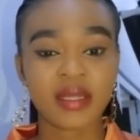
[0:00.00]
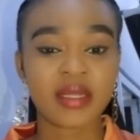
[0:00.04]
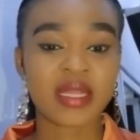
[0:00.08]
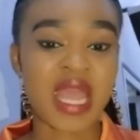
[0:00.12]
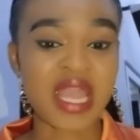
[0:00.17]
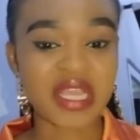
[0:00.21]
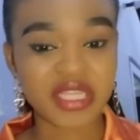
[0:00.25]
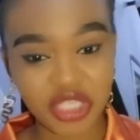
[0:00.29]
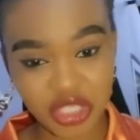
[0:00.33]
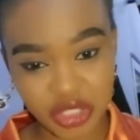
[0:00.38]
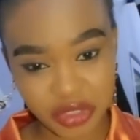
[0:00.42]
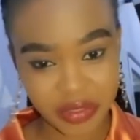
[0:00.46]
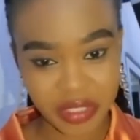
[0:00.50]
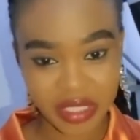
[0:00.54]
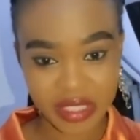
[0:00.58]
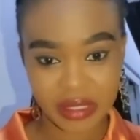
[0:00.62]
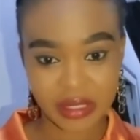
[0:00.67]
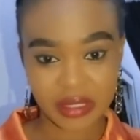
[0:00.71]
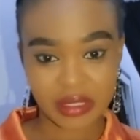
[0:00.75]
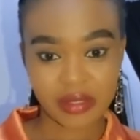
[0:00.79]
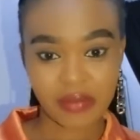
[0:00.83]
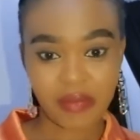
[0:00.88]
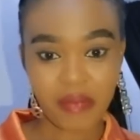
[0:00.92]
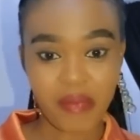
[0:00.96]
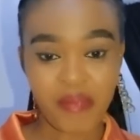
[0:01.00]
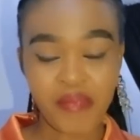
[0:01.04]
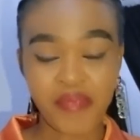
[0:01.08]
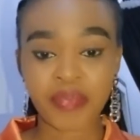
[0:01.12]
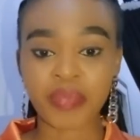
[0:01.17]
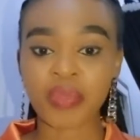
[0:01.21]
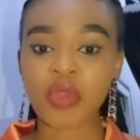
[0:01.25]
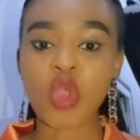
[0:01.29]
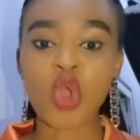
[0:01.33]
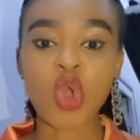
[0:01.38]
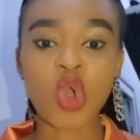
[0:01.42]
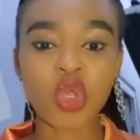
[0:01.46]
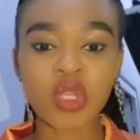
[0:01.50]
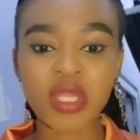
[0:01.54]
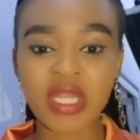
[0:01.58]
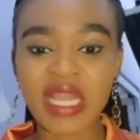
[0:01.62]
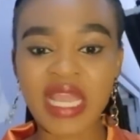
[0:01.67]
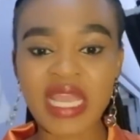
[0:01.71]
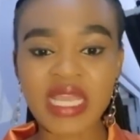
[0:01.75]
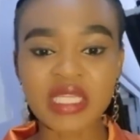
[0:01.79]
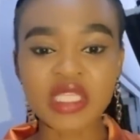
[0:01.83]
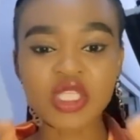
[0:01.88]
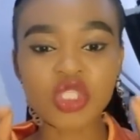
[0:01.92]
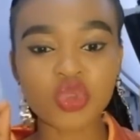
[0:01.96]
Nigerians,
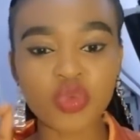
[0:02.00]
online